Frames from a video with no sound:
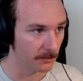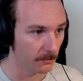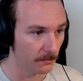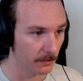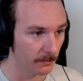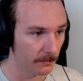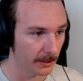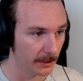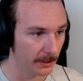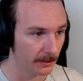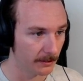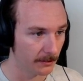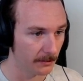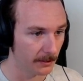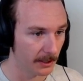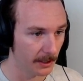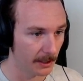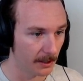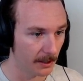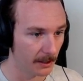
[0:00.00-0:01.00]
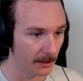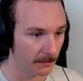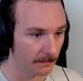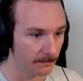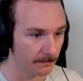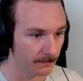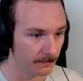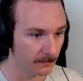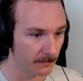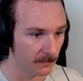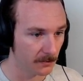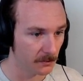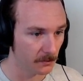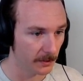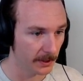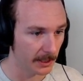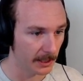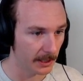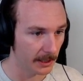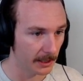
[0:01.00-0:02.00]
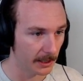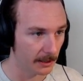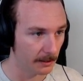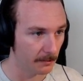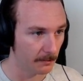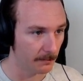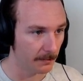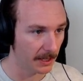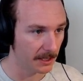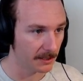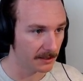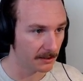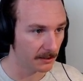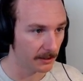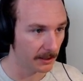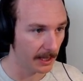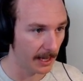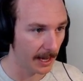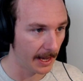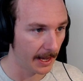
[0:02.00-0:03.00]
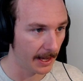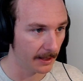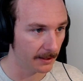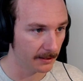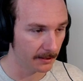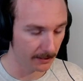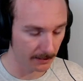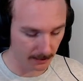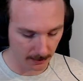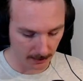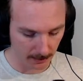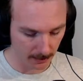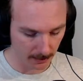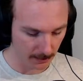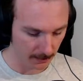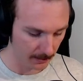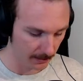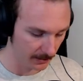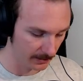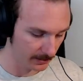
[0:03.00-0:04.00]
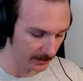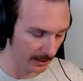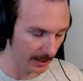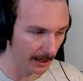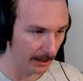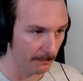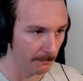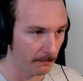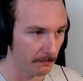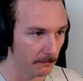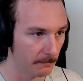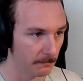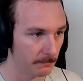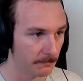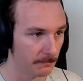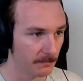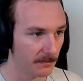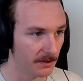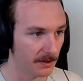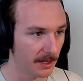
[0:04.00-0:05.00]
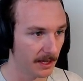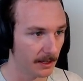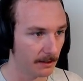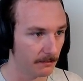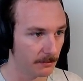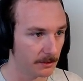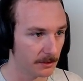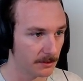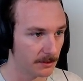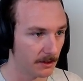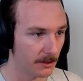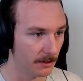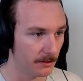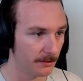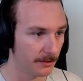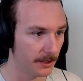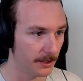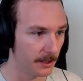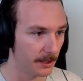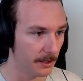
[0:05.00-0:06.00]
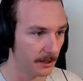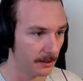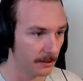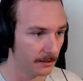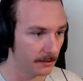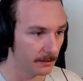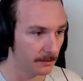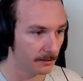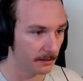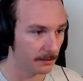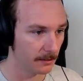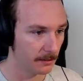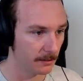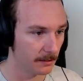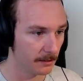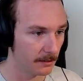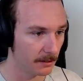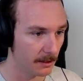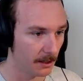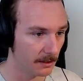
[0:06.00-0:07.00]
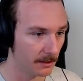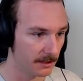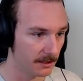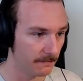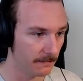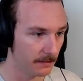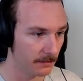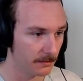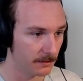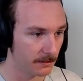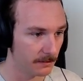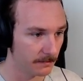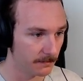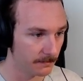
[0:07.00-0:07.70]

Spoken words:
what we can do here is we can basically add the same thing, which is called content views.